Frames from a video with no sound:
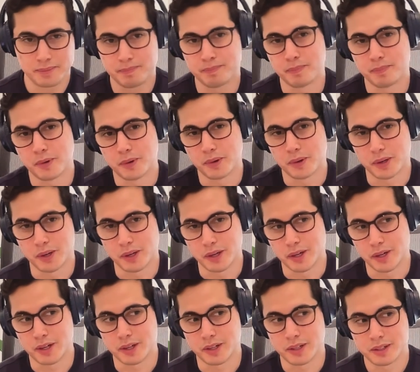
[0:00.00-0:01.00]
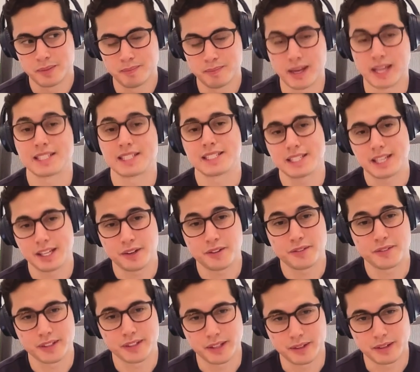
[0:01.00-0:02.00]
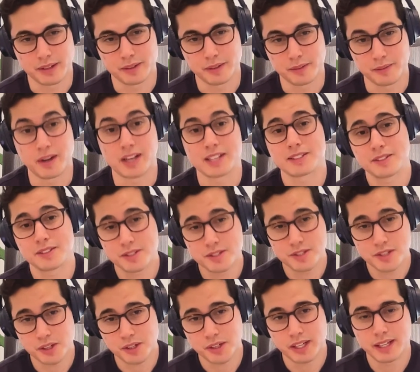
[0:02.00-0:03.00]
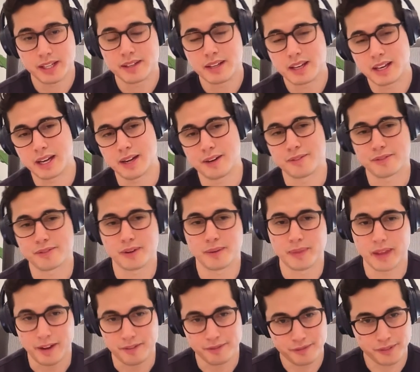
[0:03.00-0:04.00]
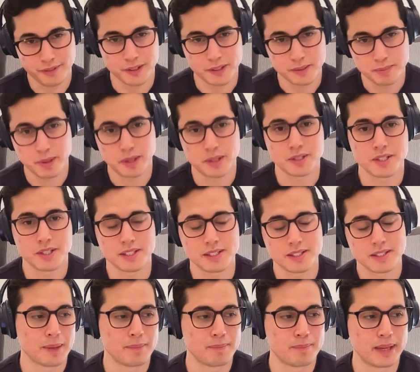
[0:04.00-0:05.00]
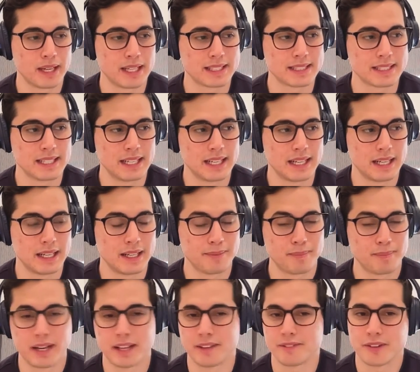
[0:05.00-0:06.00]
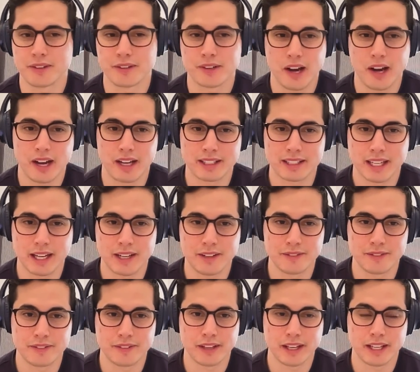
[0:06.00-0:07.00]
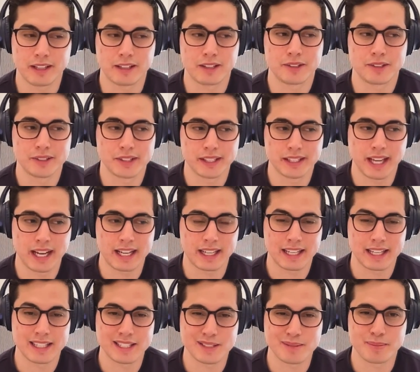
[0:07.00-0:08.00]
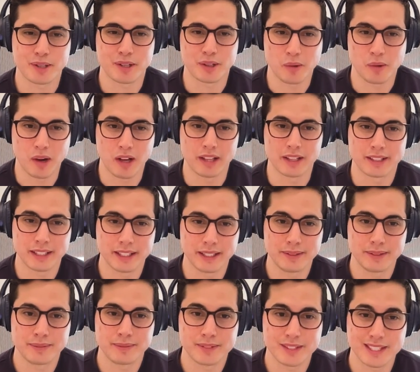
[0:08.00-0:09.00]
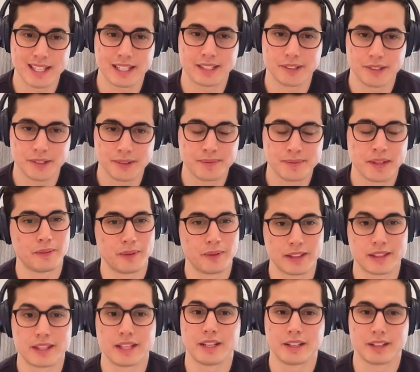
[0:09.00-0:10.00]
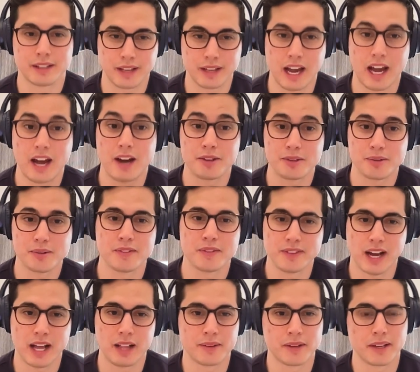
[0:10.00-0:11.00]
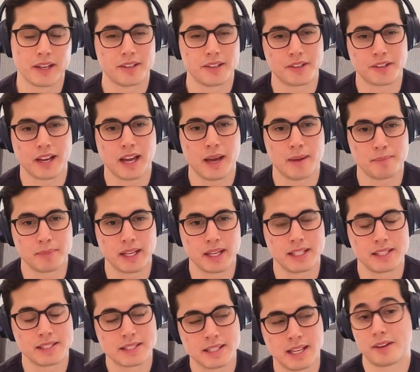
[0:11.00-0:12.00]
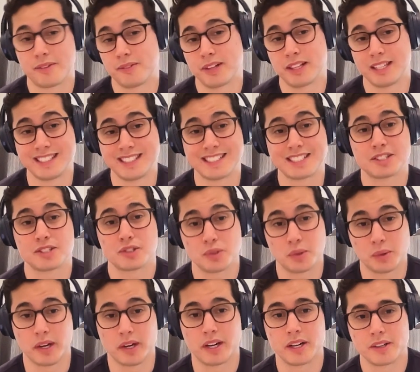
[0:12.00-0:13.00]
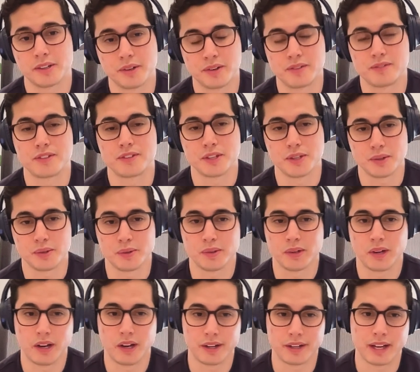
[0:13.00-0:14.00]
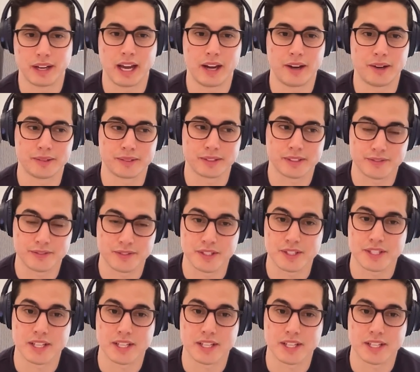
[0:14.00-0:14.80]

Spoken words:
more meant to take over the rest of the journey from that first purchase. But if you're not kind of including that customer quality signal within how you evaluate your campaigns, can really distort your view on how different